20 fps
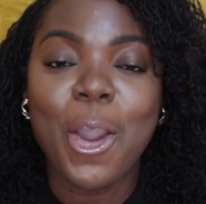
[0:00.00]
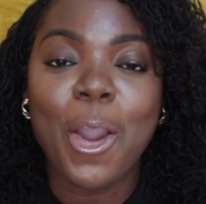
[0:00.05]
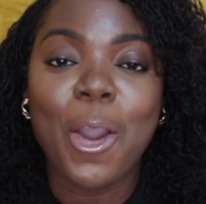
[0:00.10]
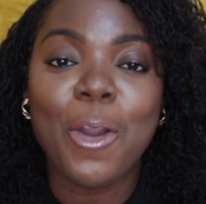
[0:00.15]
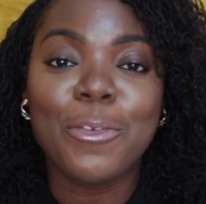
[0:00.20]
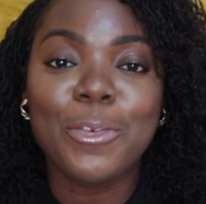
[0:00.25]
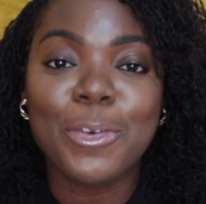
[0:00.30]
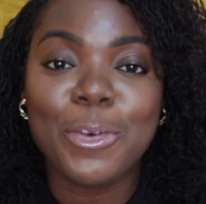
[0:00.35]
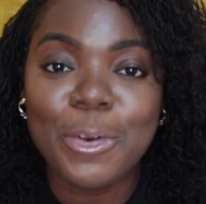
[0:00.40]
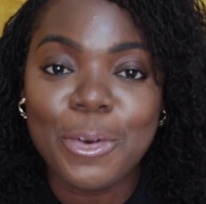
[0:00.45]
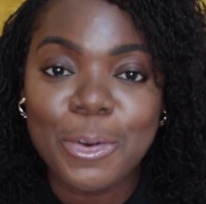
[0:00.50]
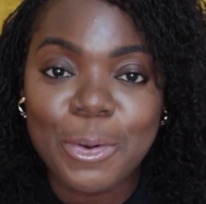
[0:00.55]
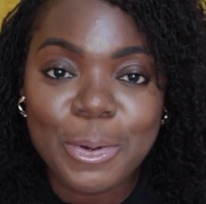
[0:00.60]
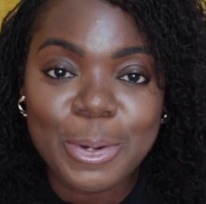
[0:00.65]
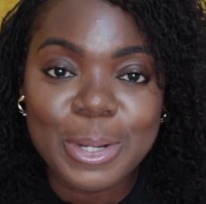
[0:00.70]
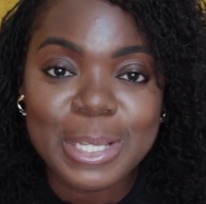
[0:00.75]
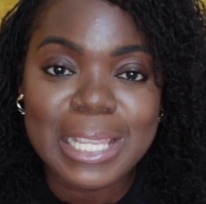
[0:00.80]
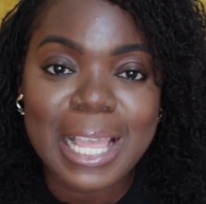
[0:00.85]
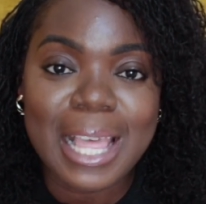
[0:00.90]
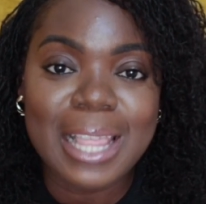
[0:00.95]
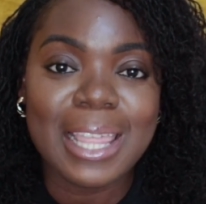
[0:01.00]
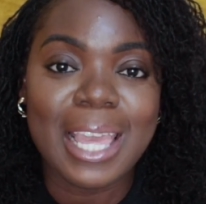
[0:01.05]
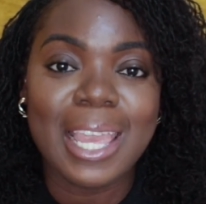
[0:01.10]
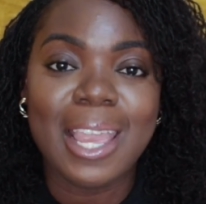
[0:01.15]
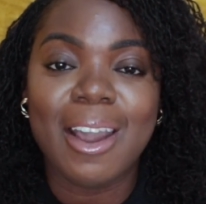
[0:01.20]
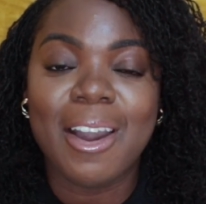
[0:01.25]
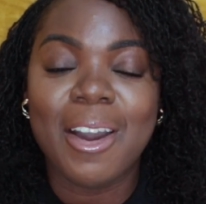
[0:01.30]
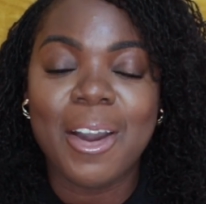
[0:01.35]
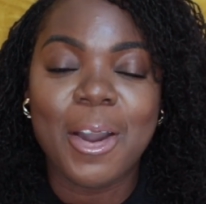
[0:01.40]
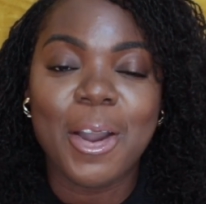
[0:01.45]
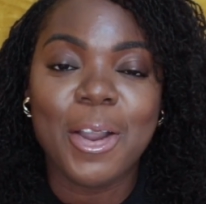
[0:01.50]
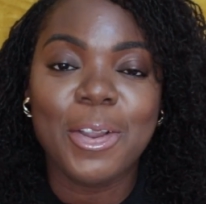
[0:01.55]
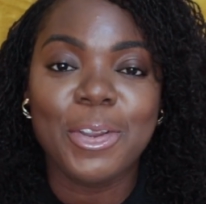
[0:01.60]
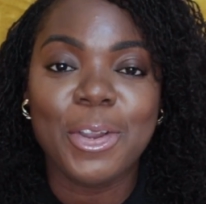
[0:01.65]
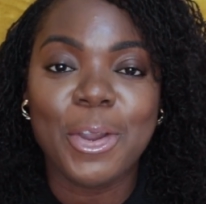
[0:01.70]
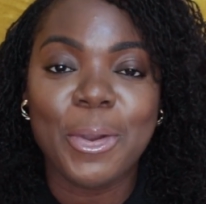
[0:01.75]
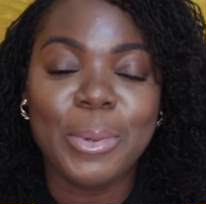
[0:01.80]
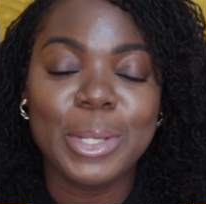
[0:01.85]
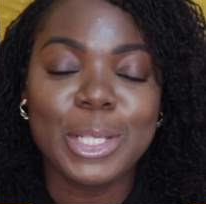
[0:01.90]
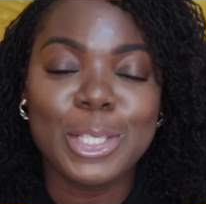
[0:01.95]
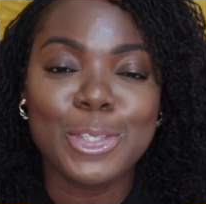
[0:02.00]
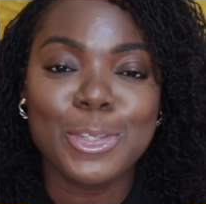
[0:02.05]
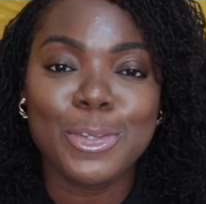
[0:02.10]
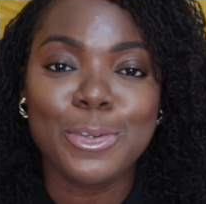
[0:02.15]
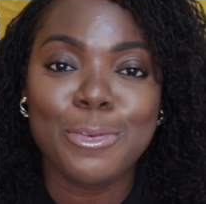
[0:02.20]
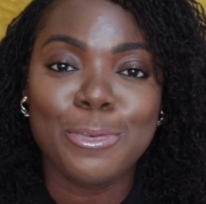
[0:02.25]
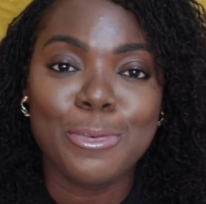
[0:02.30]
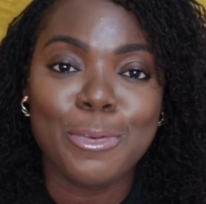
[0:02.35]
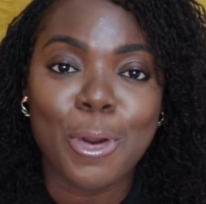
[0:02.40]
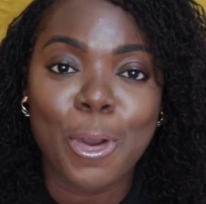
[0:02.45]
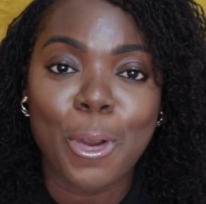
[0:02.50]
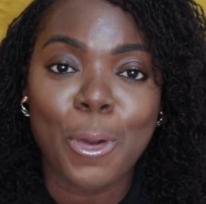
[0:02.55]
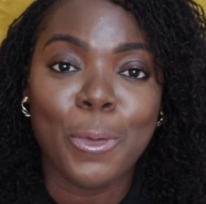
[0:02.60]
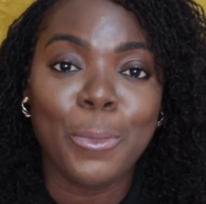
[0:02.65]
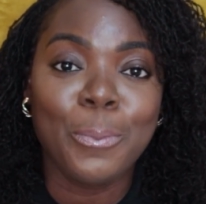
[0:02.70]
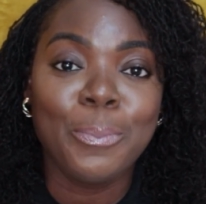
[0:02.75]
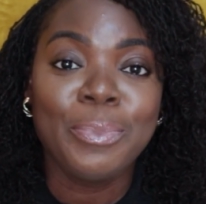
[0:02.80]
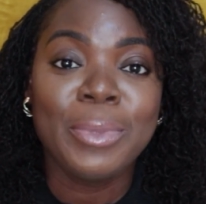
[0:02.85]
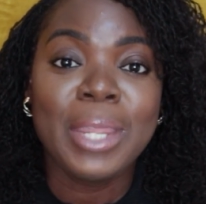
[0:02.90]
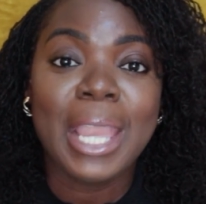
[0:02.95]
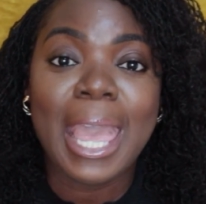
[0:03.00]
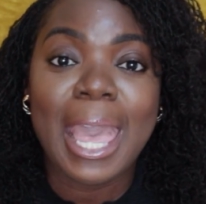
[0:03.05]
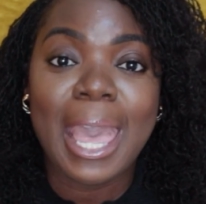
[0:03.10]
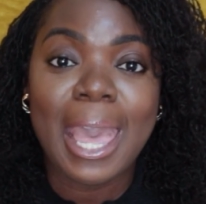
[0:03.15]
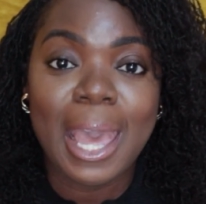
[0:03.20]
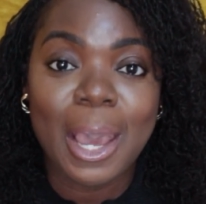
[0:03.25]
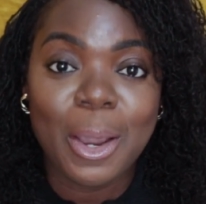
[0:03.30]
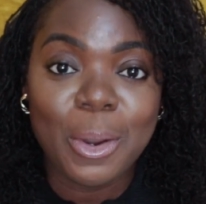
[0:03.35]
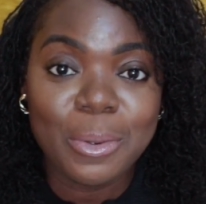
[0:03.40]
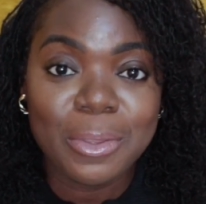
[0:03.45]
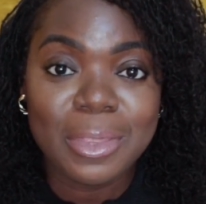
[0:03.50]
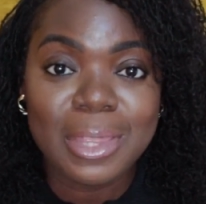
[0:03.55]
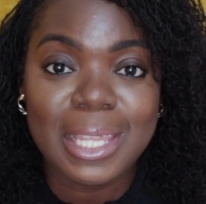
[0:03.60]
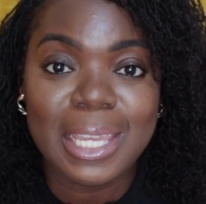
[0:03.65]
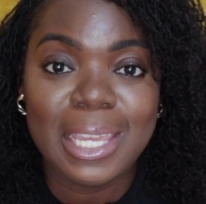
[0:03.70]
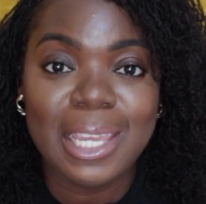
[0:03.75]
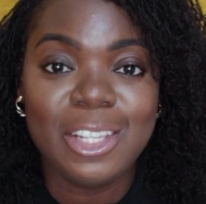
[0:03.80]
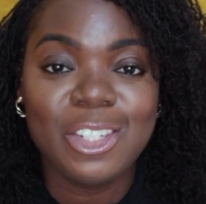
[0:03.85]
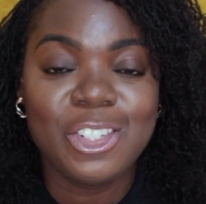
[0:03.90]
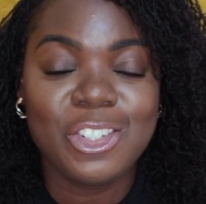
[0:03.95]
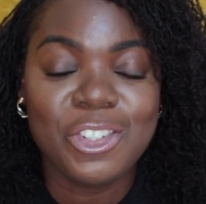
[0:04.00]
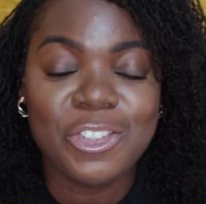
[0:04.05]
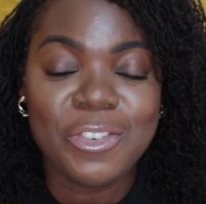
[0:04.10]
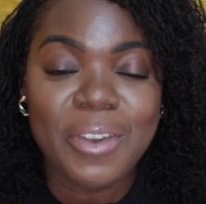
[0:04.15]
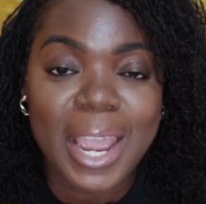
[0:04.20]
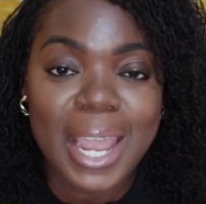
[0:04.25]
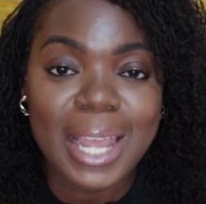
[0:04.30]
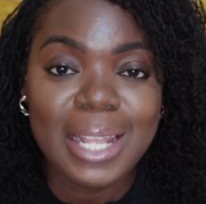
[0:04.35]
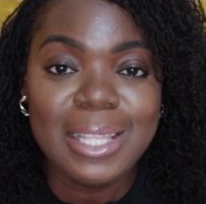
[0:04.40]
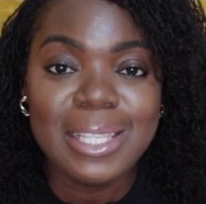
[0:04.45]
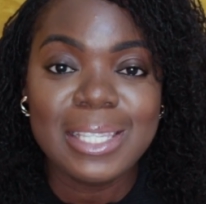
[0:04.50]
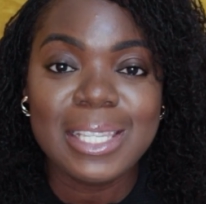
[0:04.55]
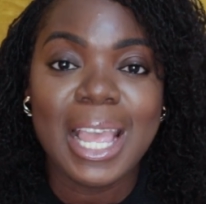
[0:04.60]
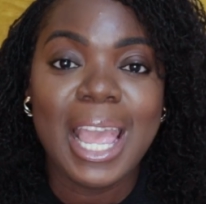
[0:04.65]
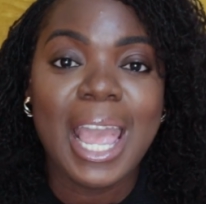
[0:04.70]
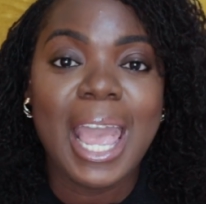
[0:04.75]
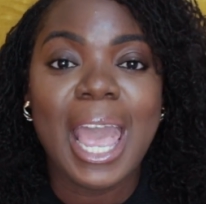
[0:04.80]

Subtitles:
of course they are going to grow healthy strands,